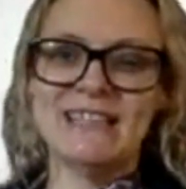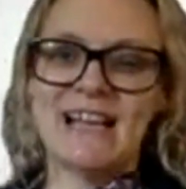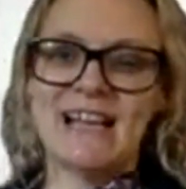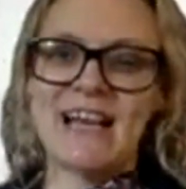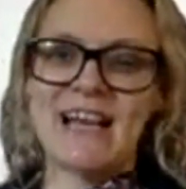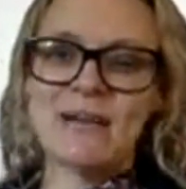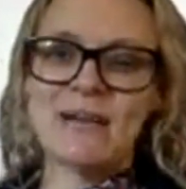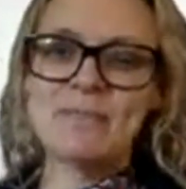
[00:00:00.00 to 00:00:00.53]

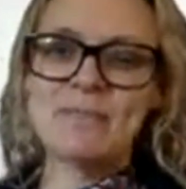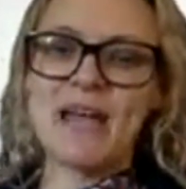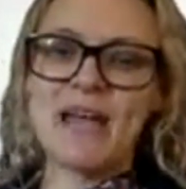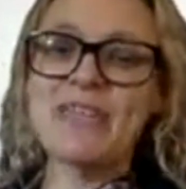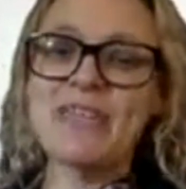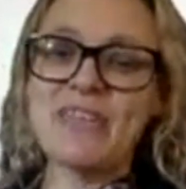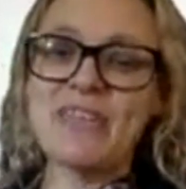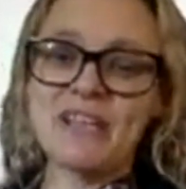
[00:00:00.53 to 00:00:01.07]
Um, and
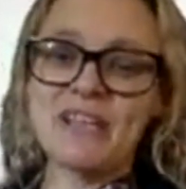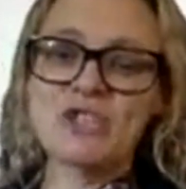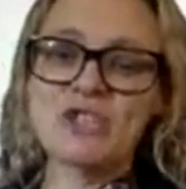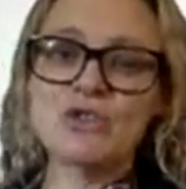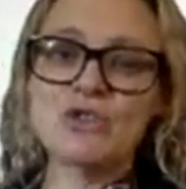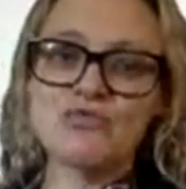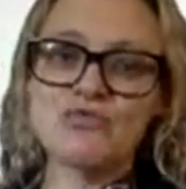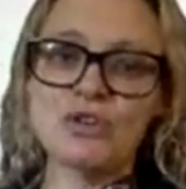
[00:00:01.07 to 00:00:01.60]
things should
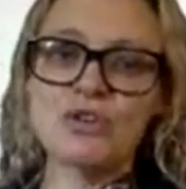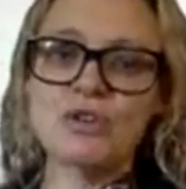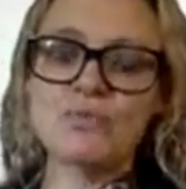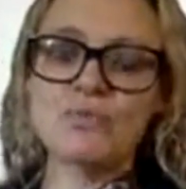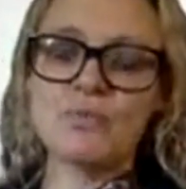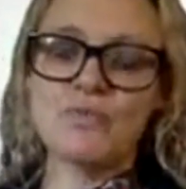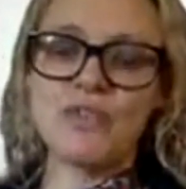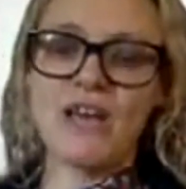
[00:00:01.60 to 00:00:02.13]
run
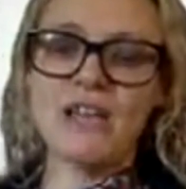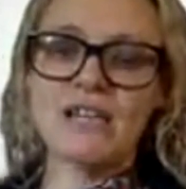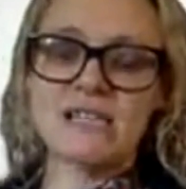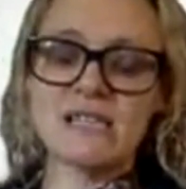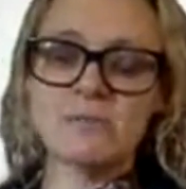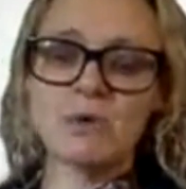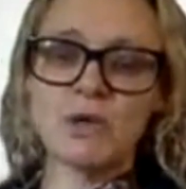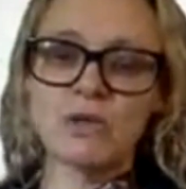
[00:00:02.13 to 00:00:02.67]
fairly
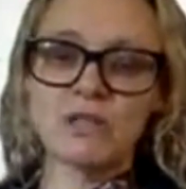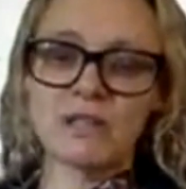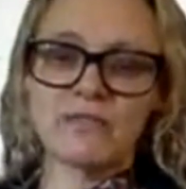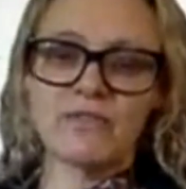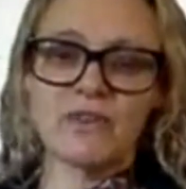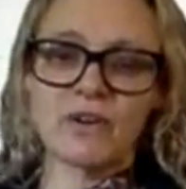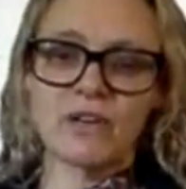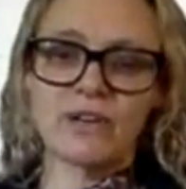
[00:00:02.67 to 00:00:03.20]
smoothly
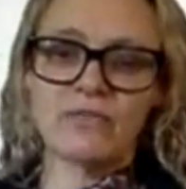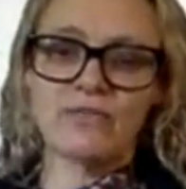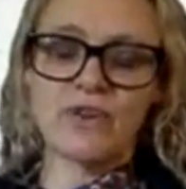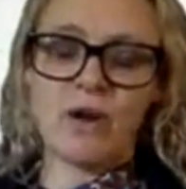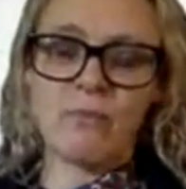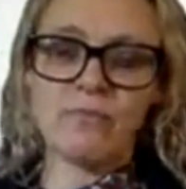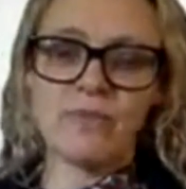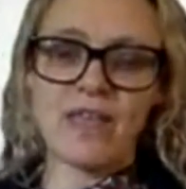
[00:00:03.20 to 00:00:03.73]
for you
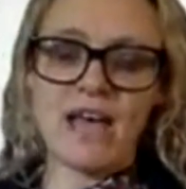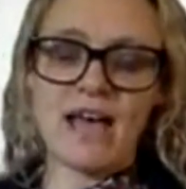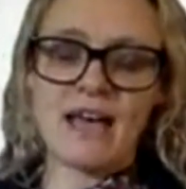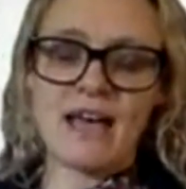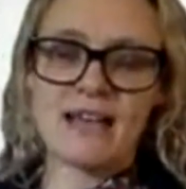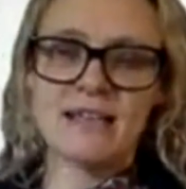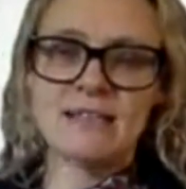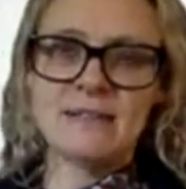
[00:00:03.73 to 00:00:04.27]
from there.
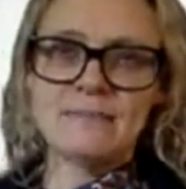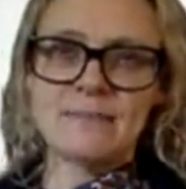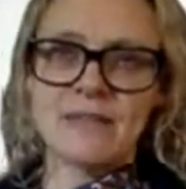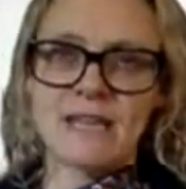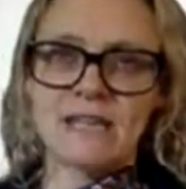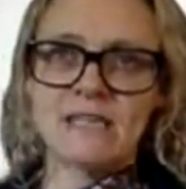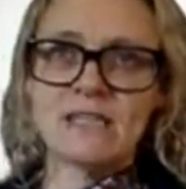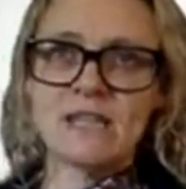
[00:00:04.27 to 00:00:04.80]

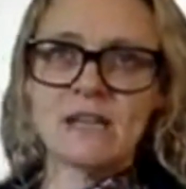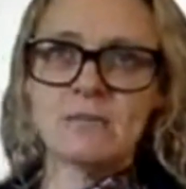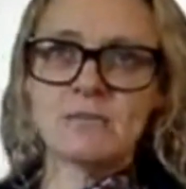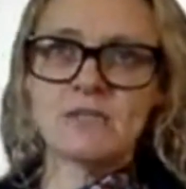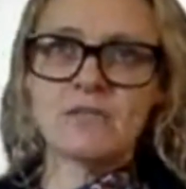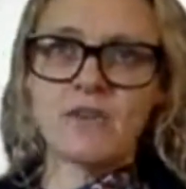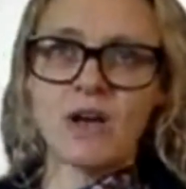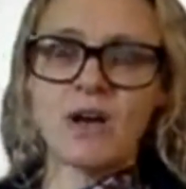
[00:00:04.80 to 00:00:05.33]
In terms
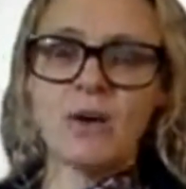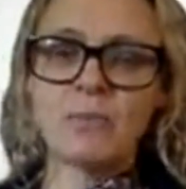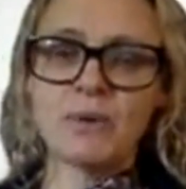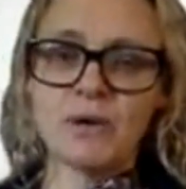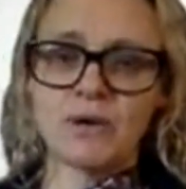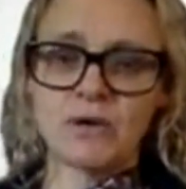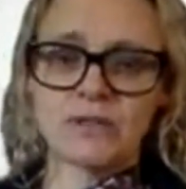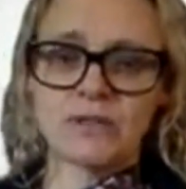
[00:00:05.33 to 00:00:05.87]
of our
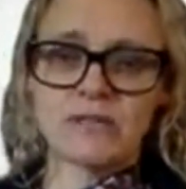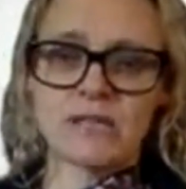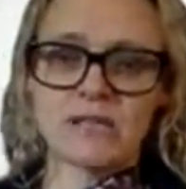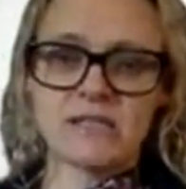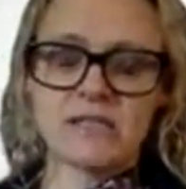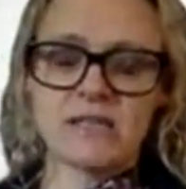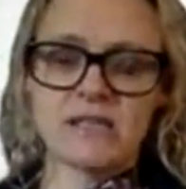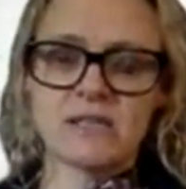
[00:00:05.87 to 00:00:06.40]

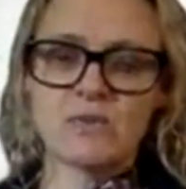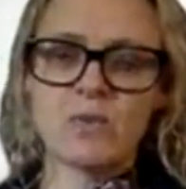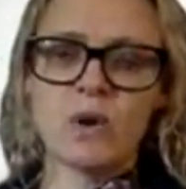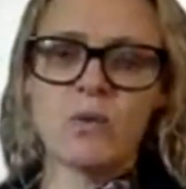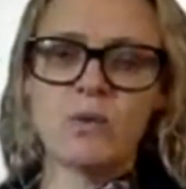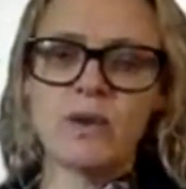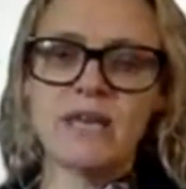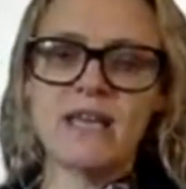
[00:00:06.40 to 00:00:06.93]
processes, what
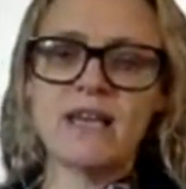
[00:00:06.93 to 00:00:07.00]
we